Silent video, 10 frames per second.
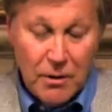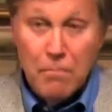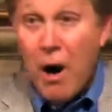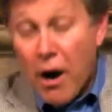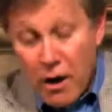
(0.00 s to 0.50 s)

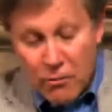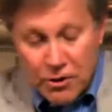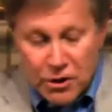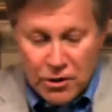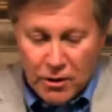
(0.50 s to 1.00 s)
Mara
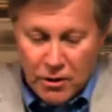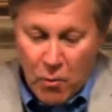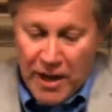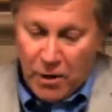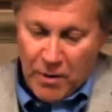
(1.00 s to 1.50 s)
was still
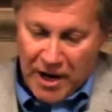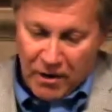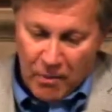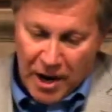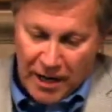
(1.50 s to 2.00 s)
awake when I
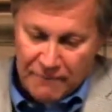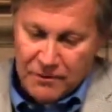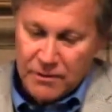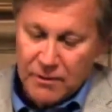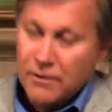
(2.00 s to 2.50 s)

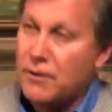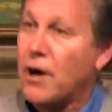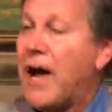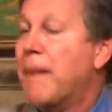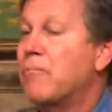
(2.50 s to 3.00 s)
arrived. The
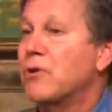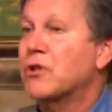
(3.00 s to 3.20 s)
lamp was